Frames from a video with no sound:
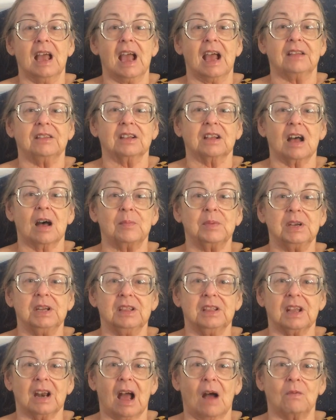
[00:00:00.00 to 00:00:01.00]
And the
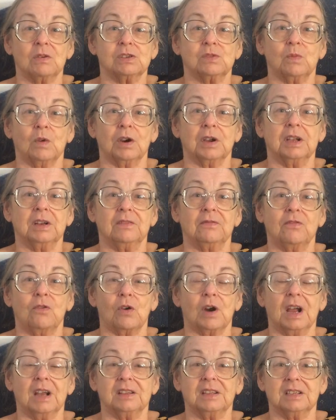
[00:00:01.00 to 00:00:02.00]
company that I was working
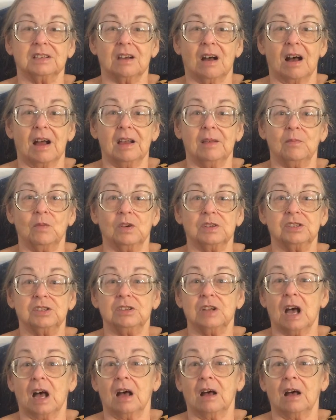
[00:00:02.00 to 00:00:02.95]
for at the time was